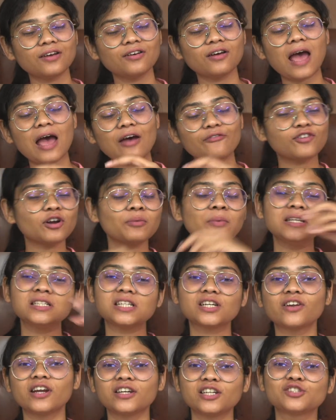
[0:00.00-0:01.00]
from
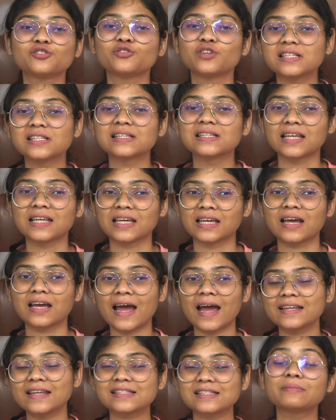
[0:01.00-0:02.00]
integrated reasoning
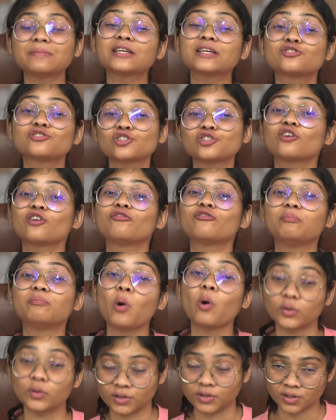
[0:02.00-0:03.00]
and is a mixture of
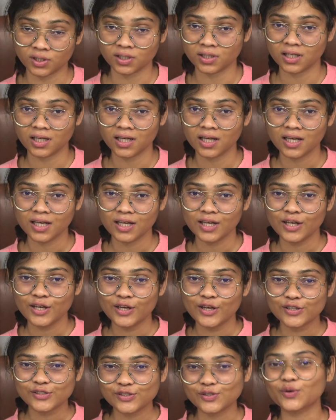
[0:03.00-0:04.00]
both.
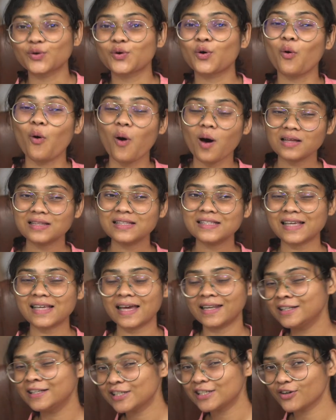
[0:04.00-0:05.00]
So quants
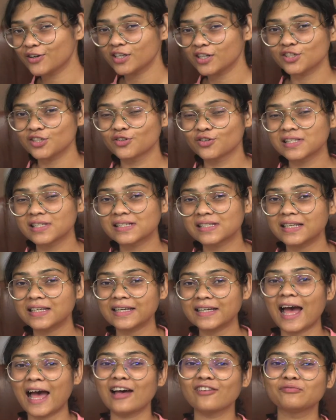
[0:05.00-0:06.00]
and integrated
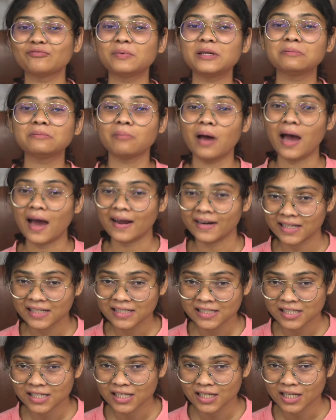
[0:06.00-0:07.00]
reasoning have been
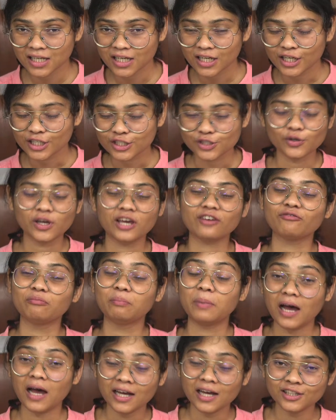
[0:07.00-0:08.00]
married to give
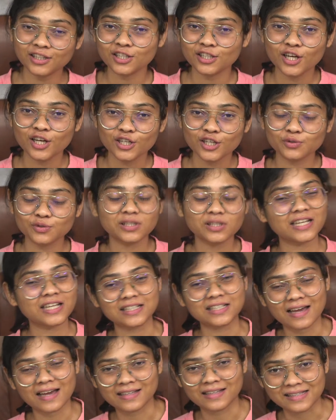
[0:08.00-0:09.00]
birth to the
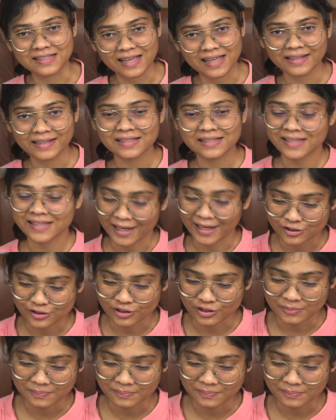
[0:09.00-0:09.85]
data insights section.